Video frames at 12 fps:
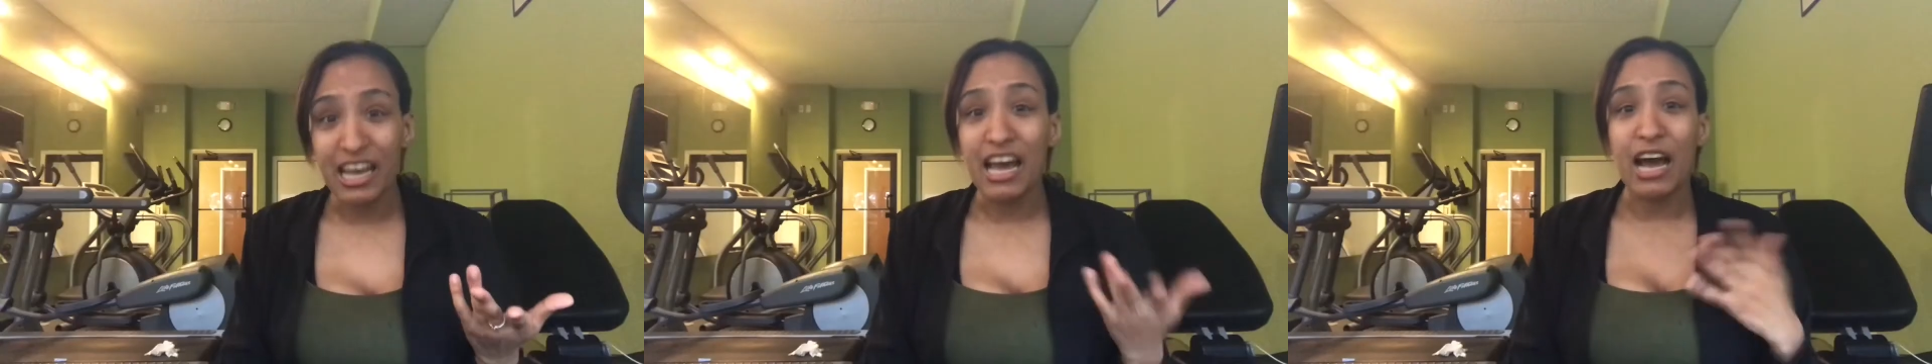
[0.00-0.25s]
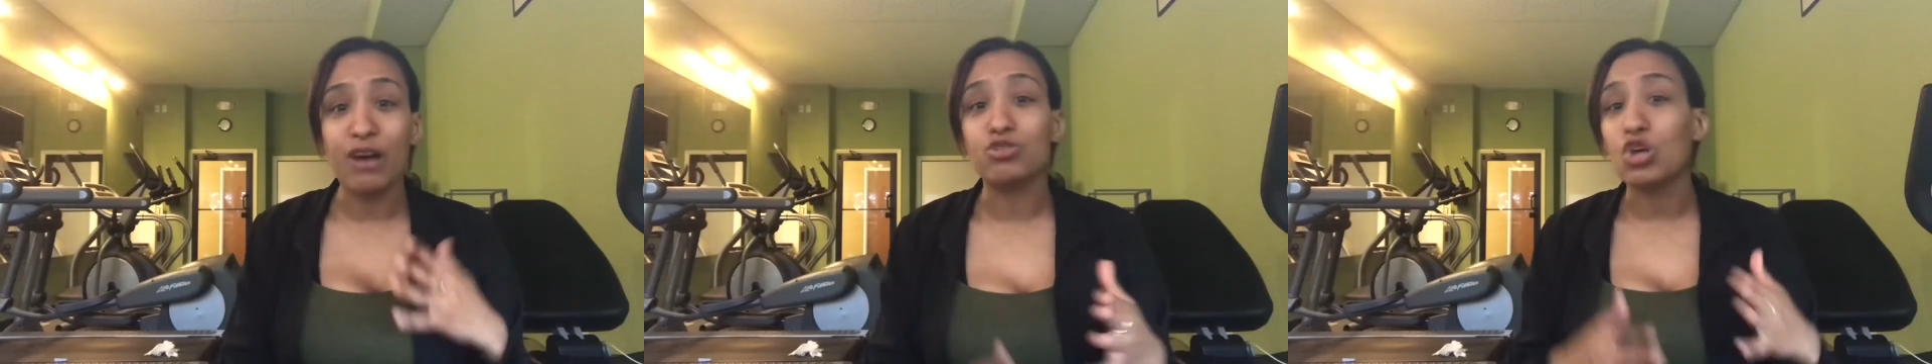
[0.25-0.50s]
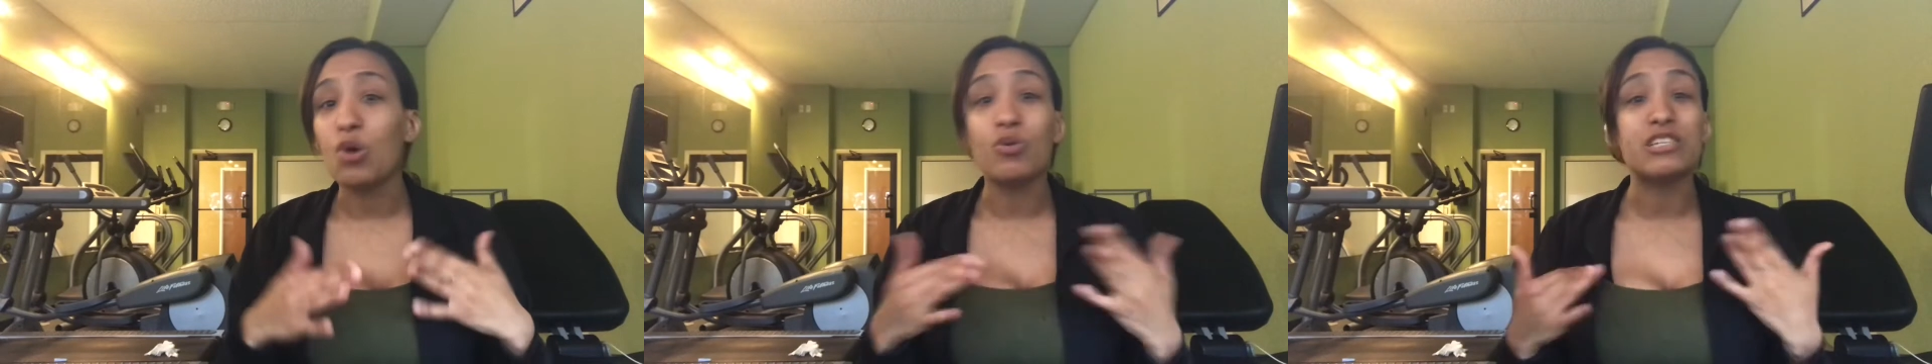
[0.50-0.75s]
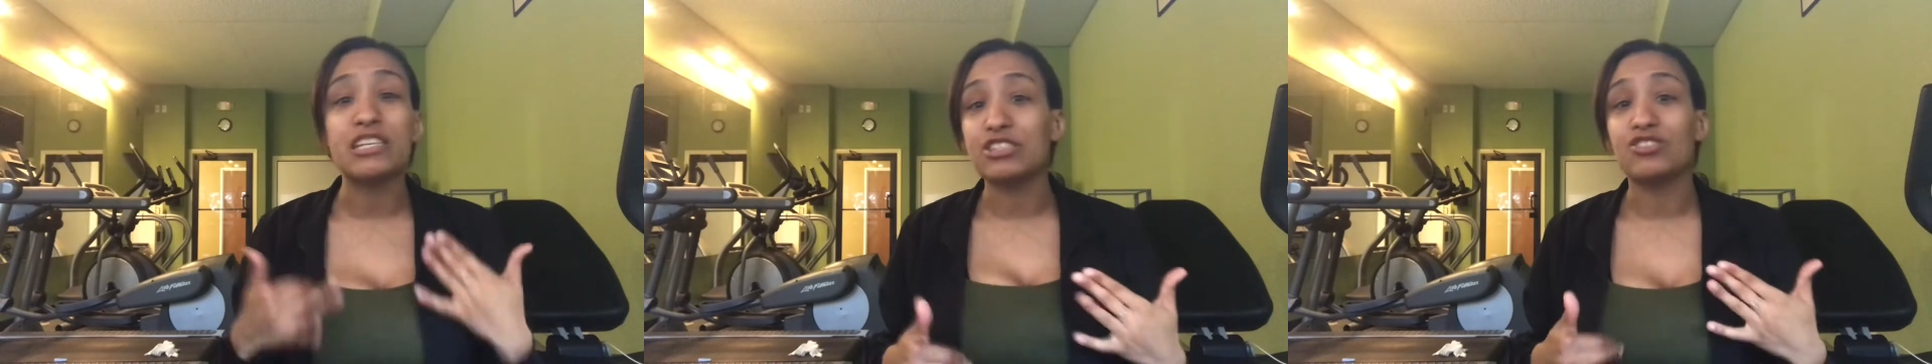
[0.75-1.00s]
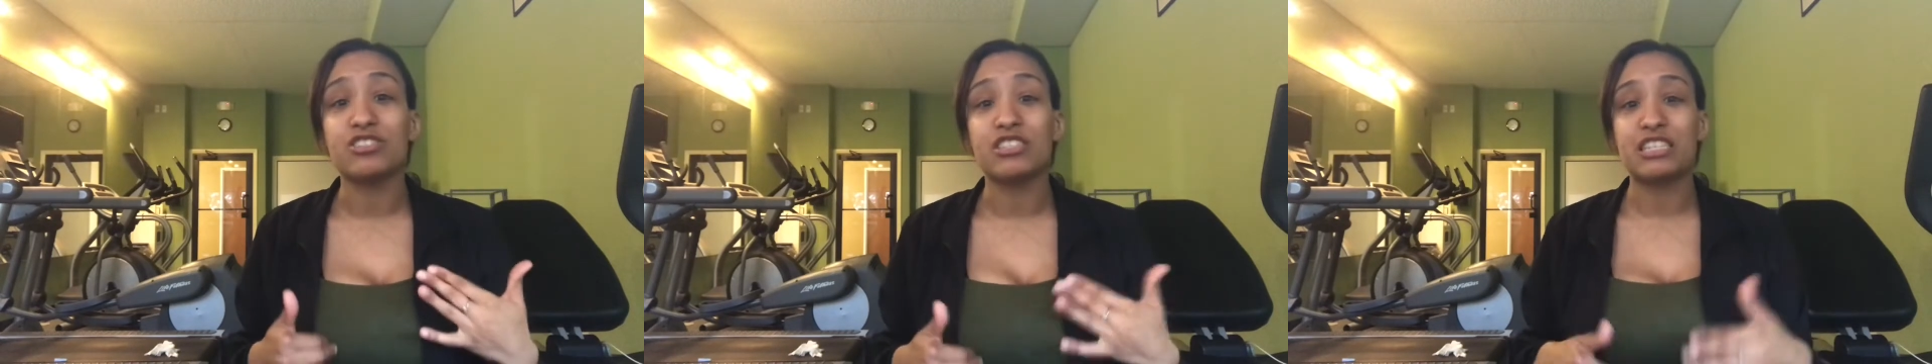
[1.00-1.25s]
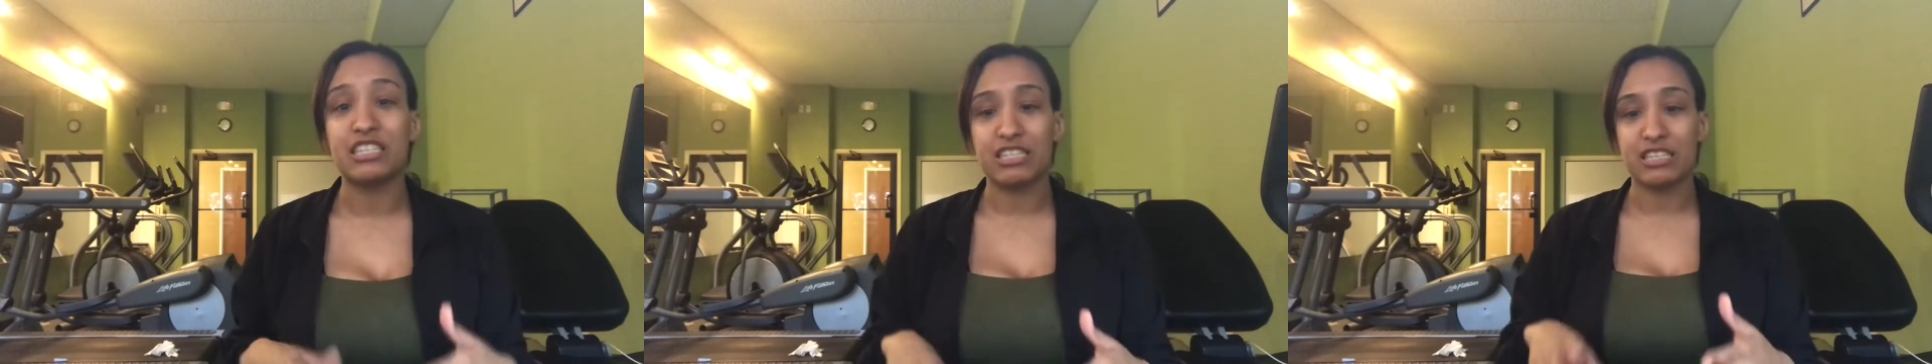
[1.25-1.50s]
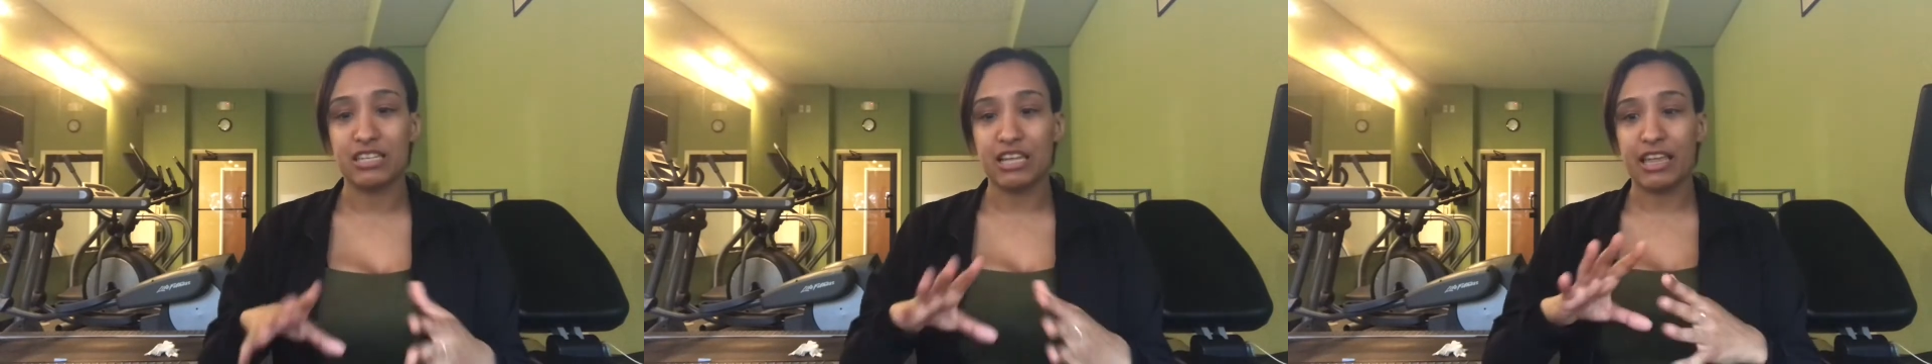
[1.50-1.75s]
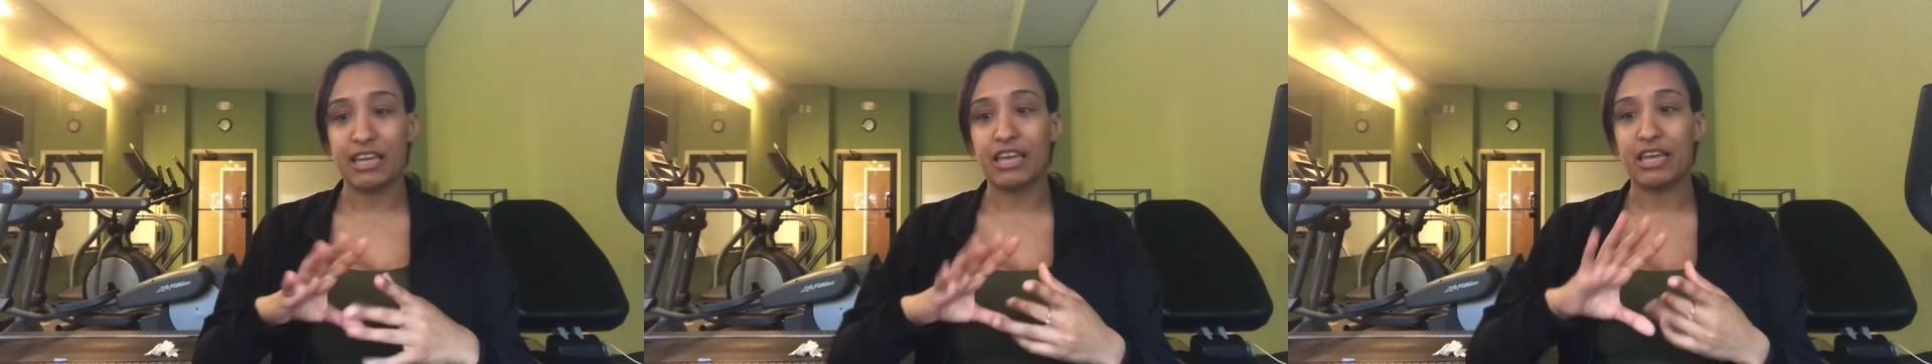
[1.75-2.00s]
I was always interested
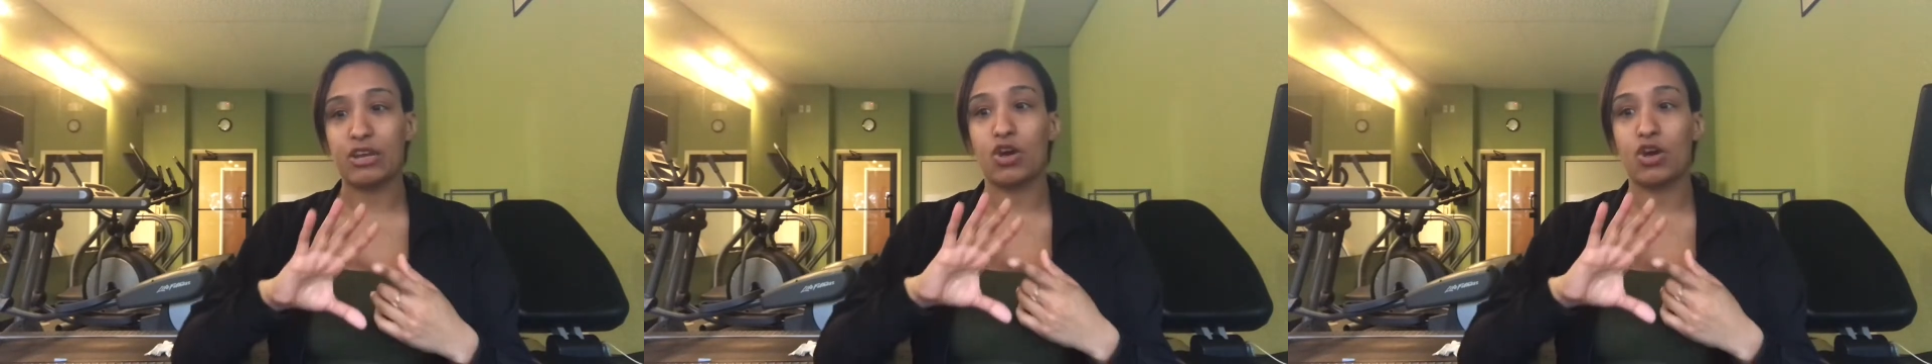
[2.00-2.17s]
like in